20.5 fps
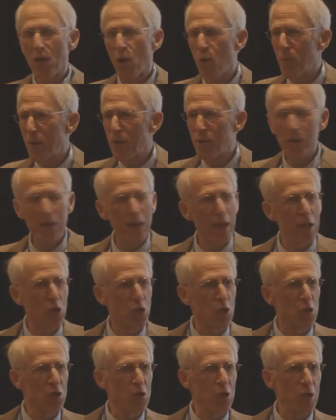open
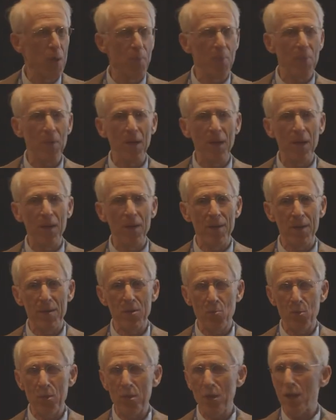relationship.
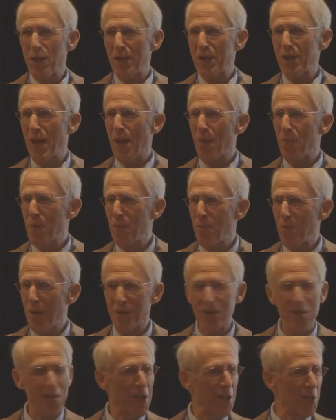This was on the top of the
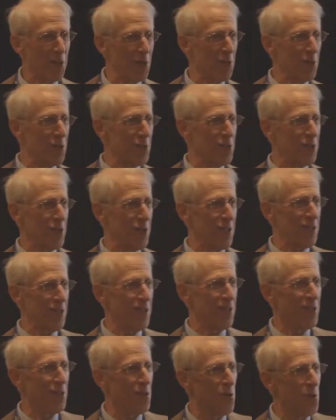bestseller list
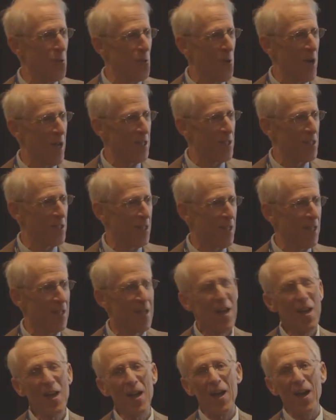in the US, and
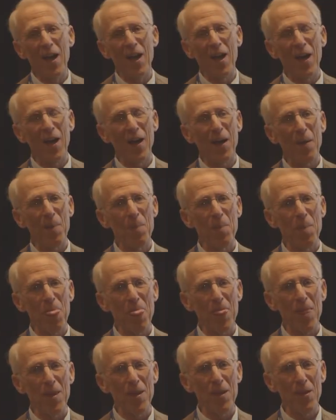
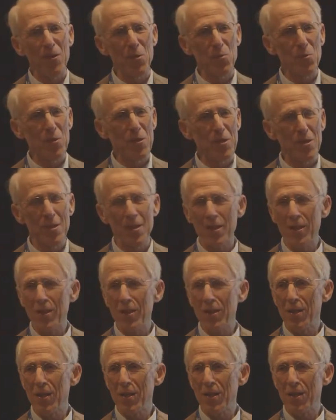this was
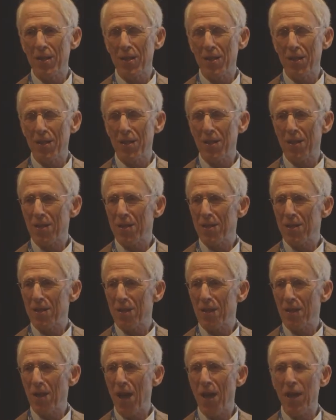a
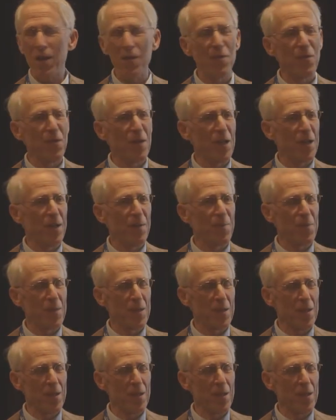lot of